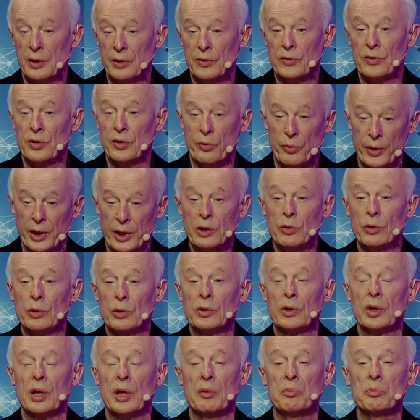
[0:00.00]
That is a
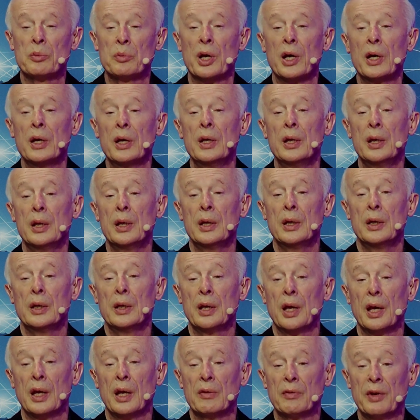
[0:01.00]
record number.
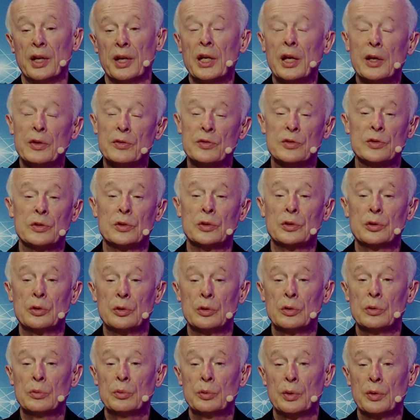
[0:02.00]
And that has to
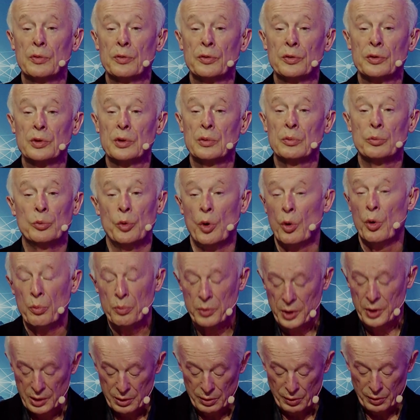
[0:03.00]
do with the
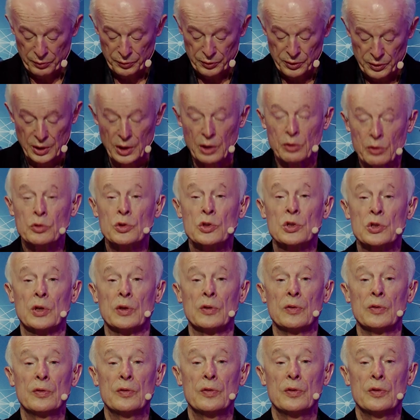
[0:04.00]
warming of the
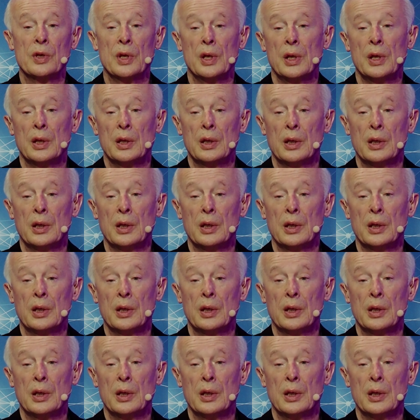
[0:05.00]
oceans.